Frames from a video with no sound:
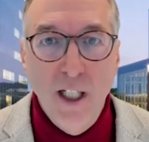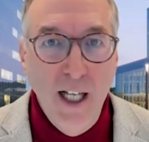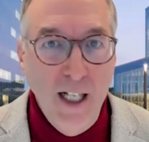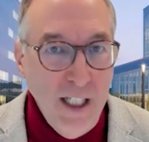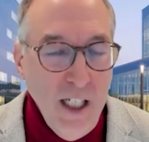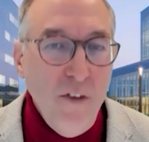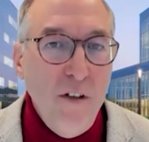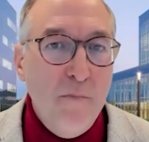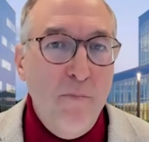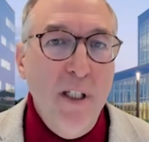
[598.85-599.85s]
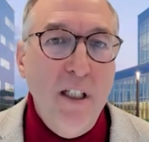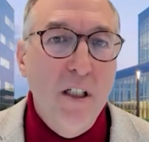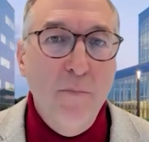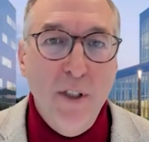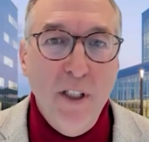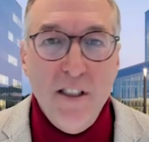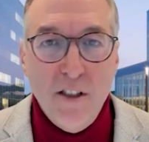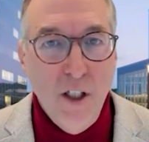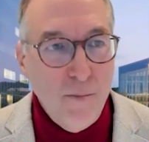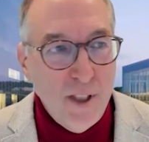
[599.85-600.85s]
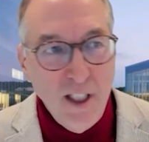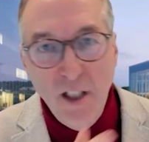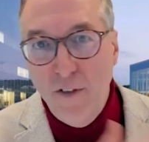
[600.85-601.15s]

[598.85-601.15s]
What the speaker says: And even big companies, now I'm thinking of